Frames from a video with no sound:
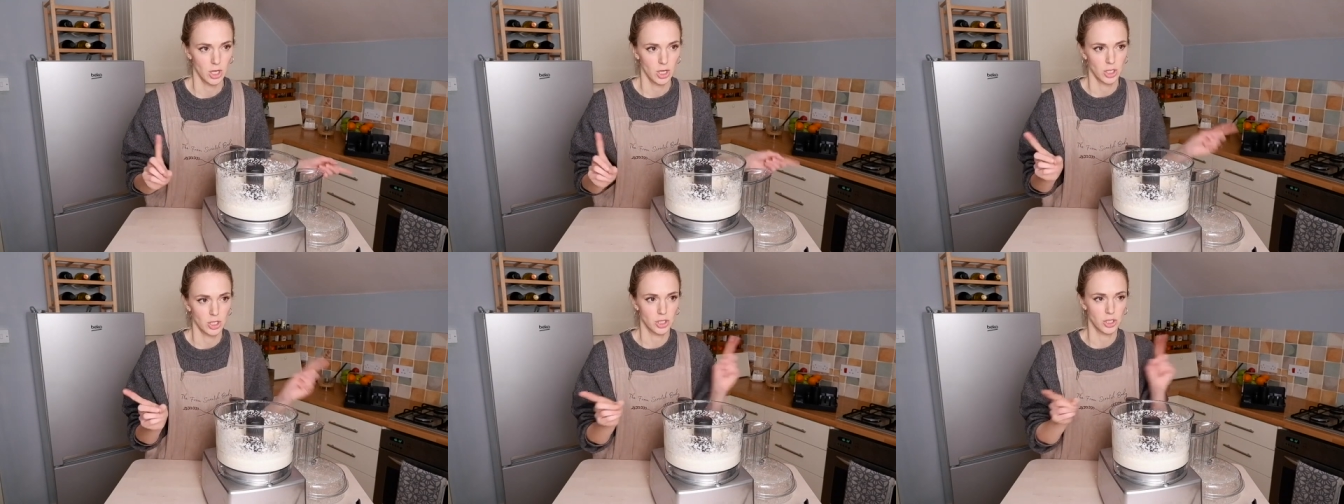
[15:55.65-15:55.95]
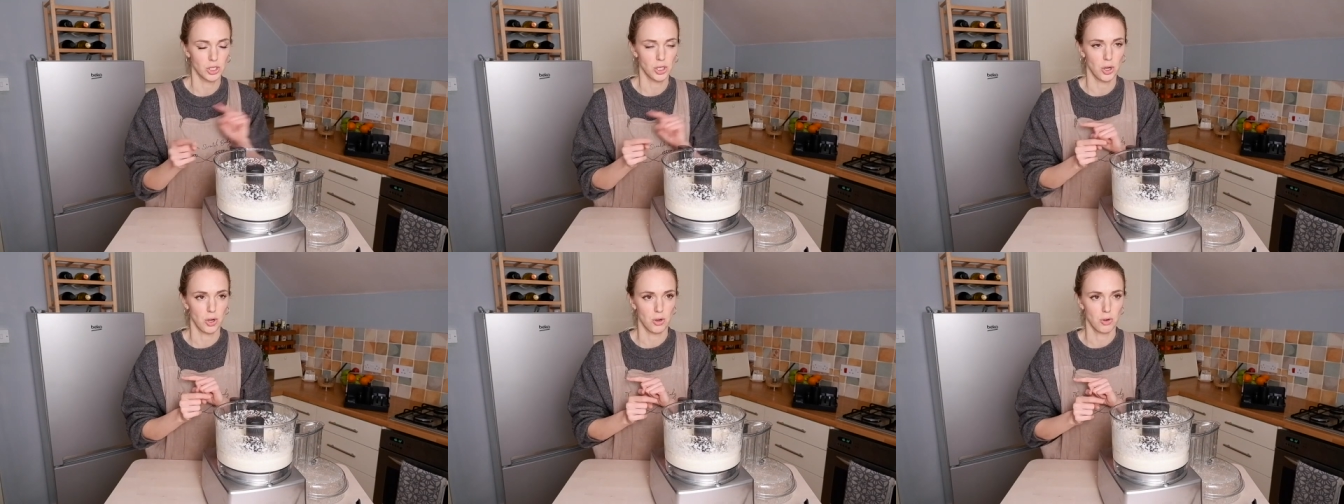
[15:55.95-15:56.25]

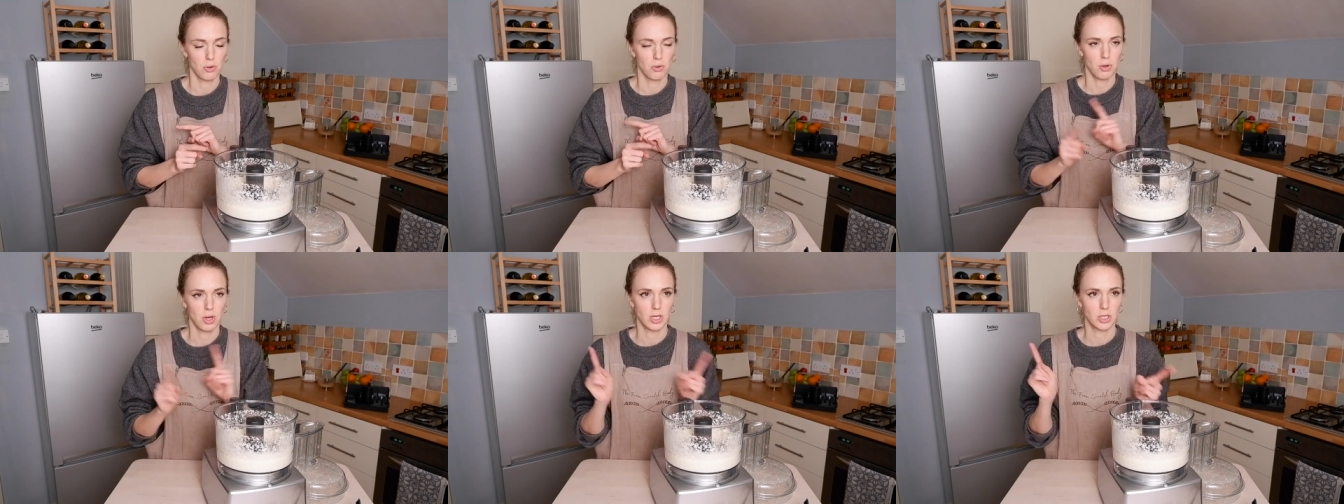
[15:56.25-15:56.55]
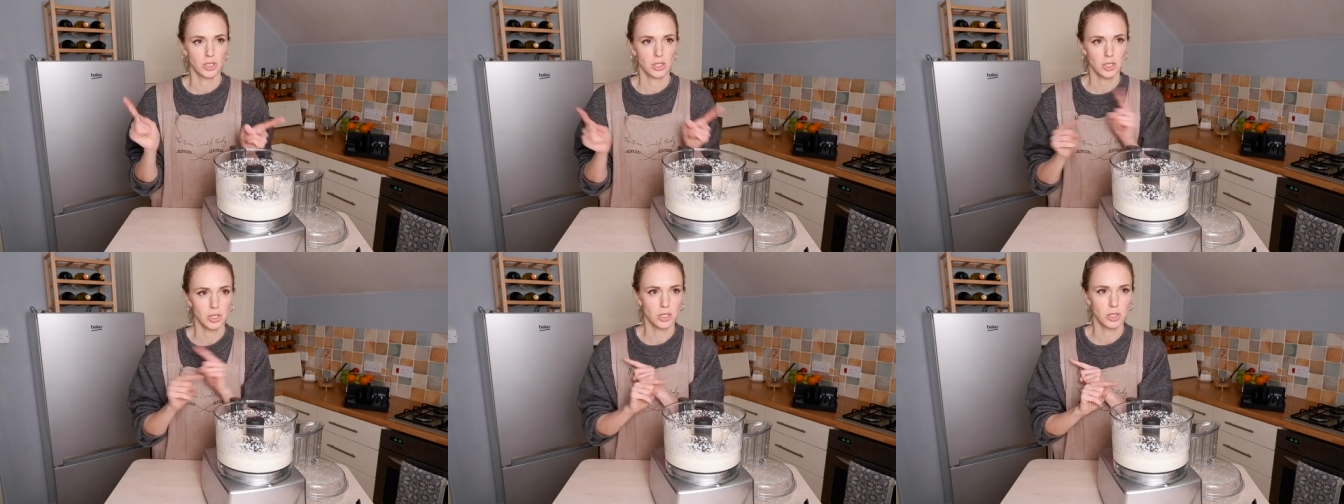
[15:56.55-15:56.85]
So
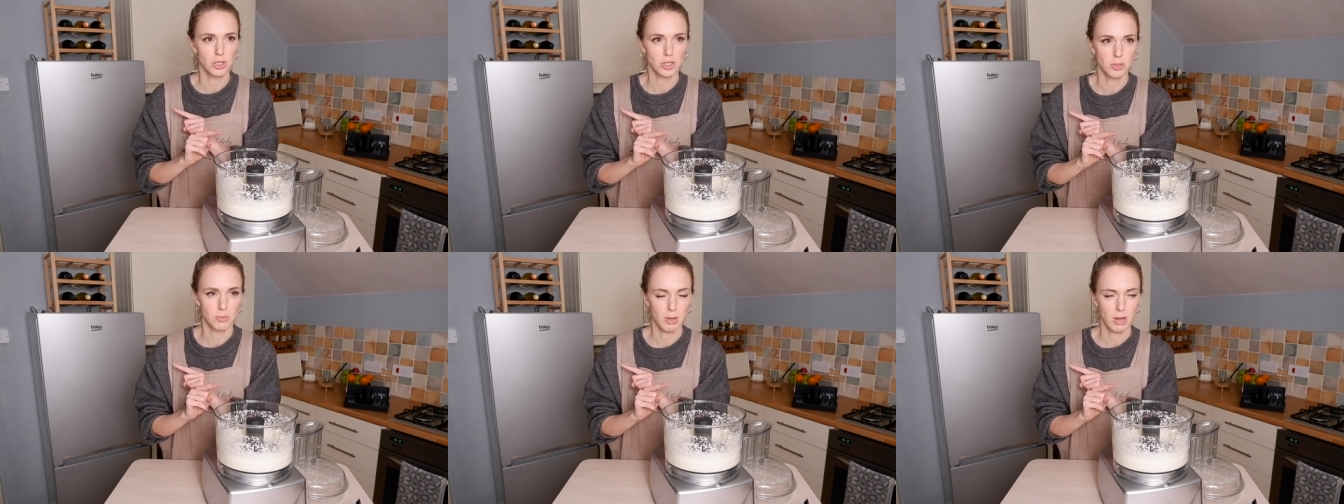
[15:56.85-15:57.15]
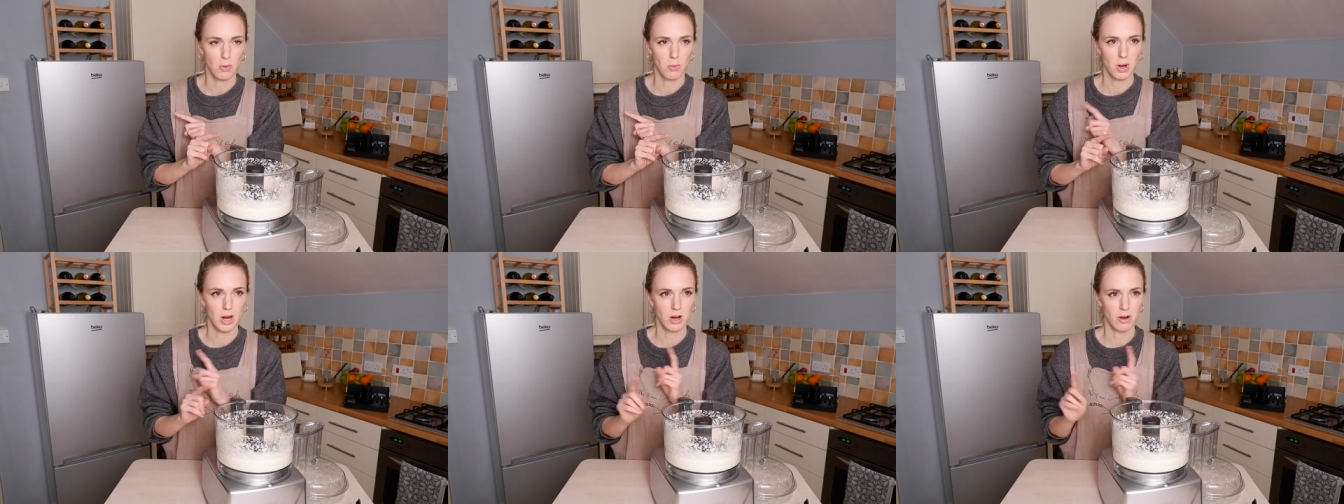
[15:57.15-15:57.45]
it's just good to be
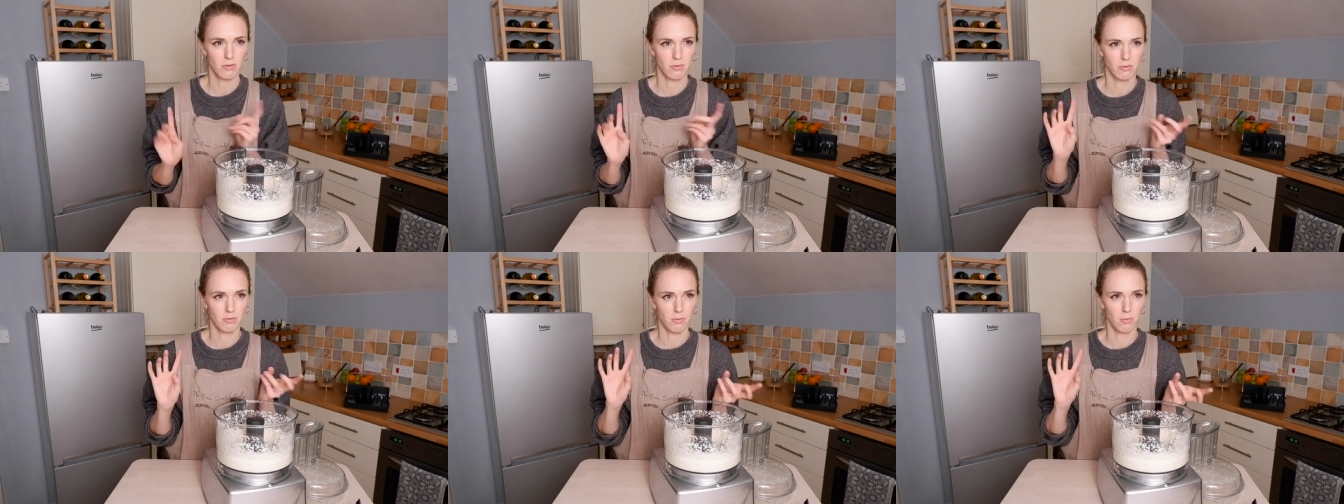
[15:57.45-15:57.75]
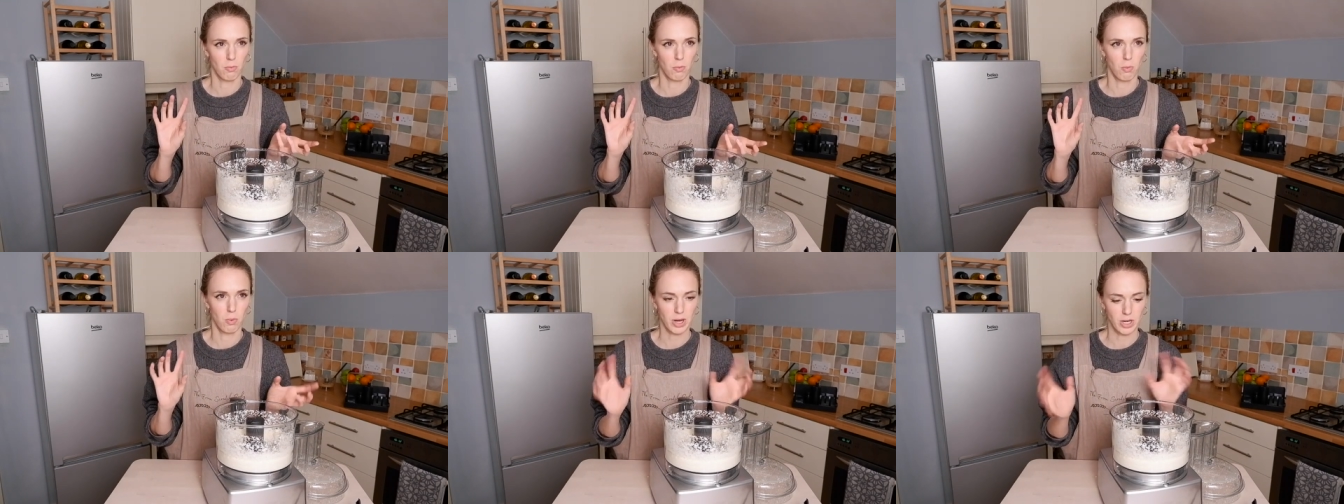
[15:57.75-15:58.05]
aware of
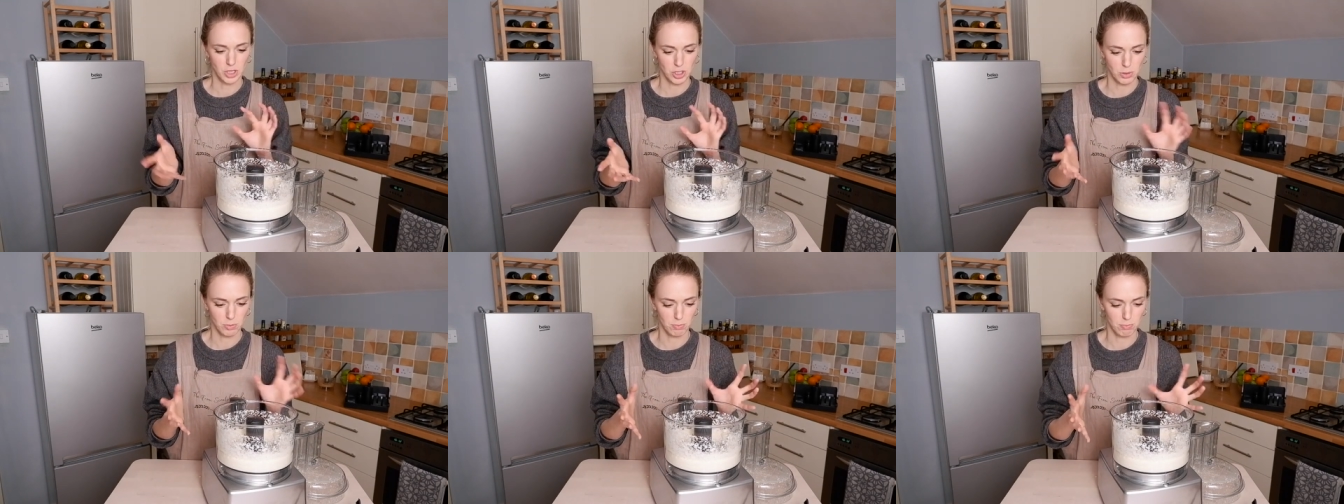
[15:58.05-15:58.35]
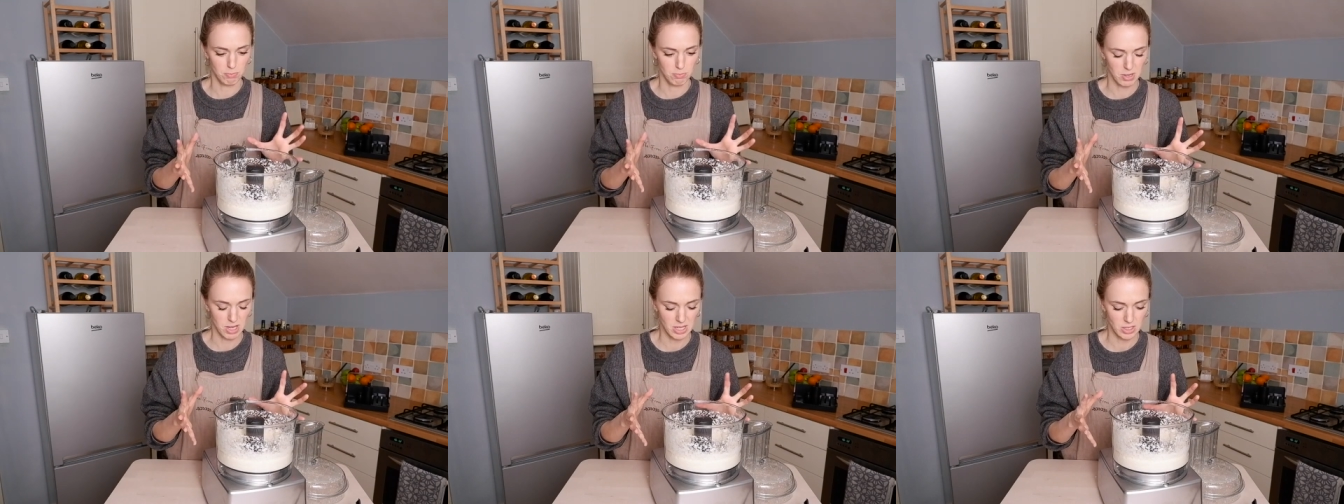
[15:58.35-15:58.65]
which
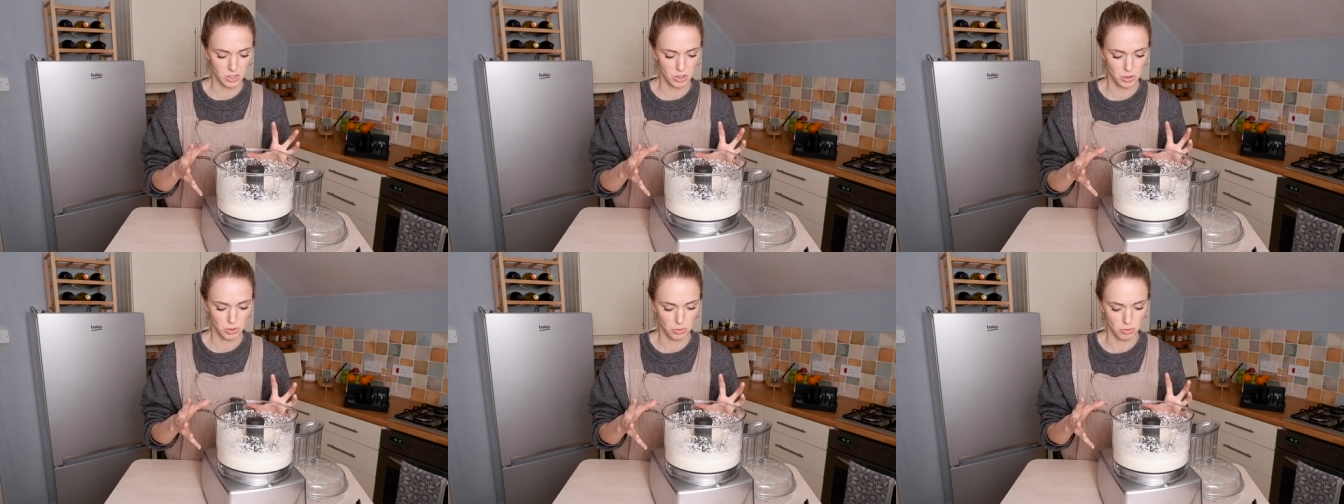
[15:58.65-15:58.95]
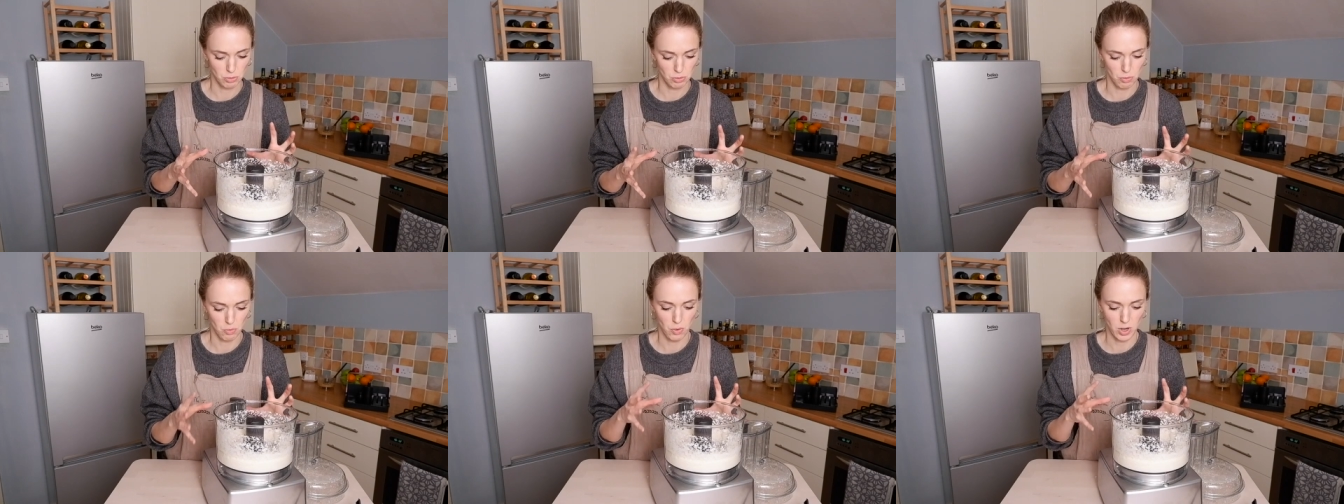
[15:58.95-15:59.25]
bits
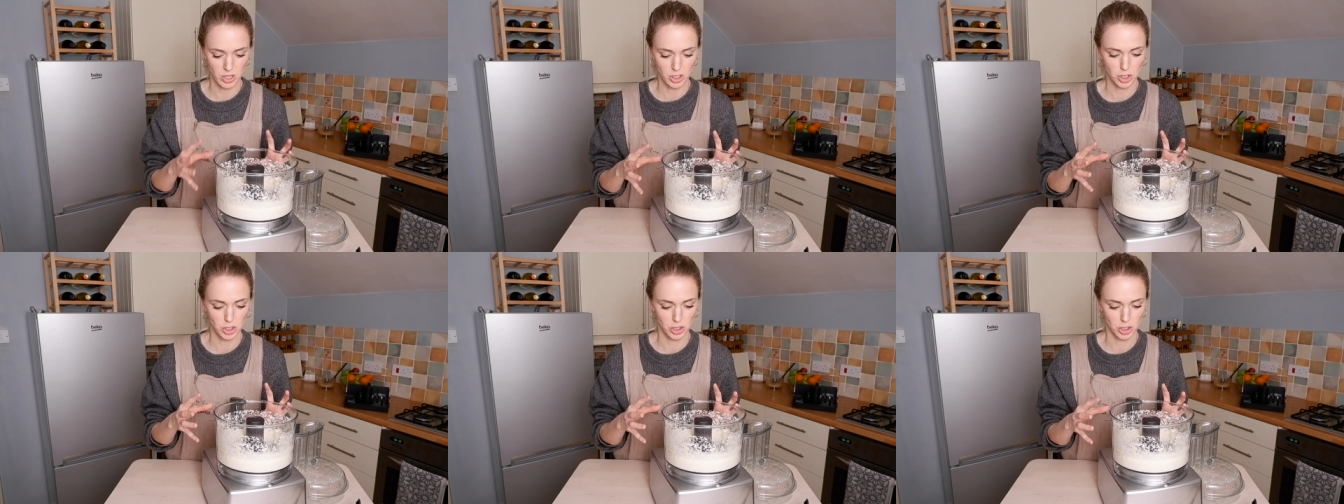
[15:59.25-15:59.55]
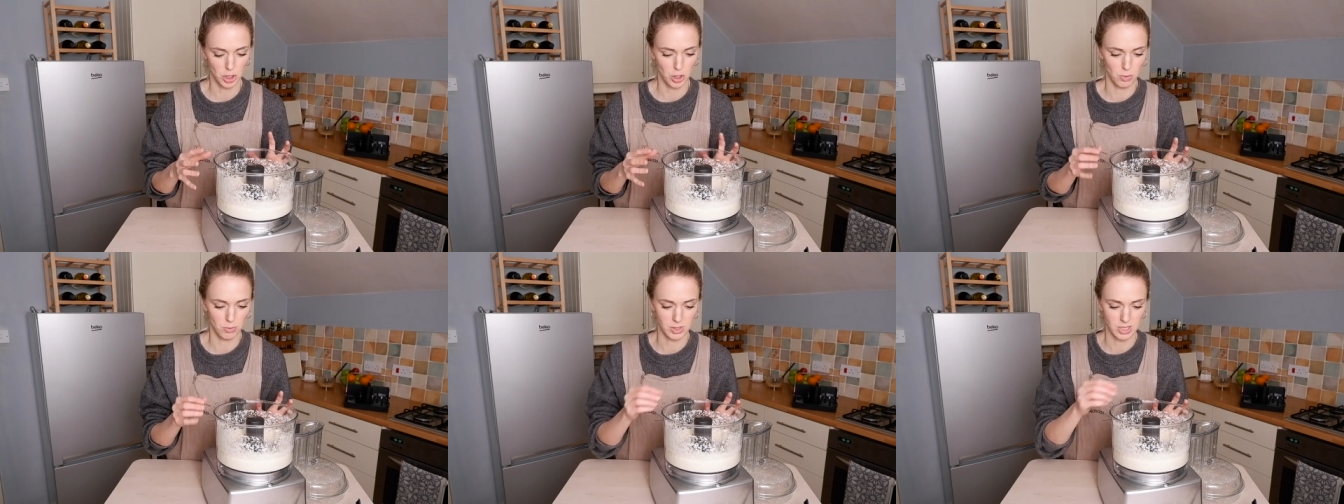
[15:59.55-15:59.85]
do which
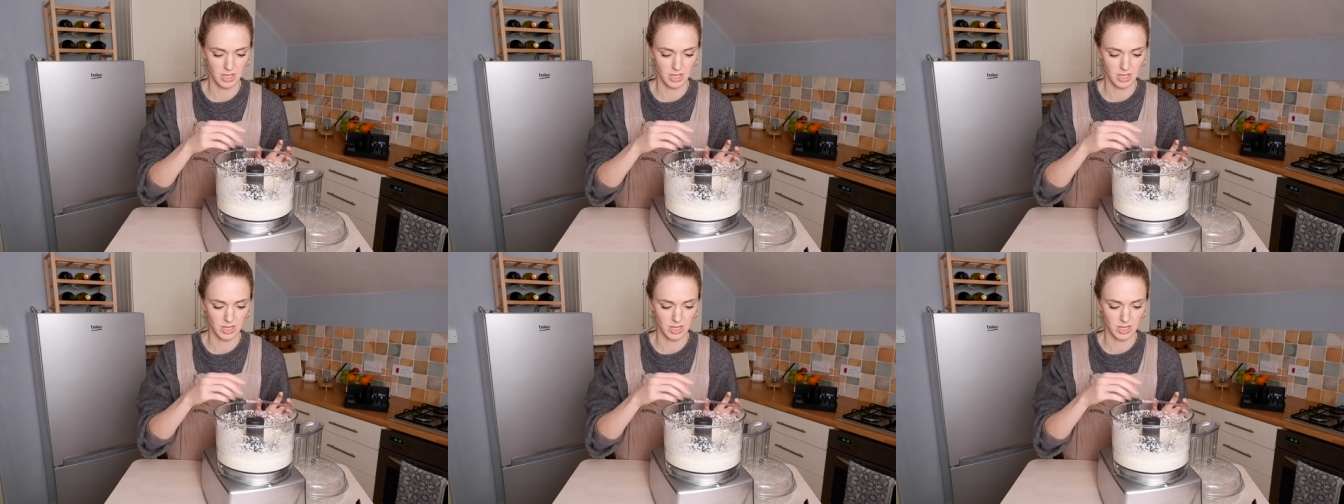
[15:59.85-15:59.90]
jobs.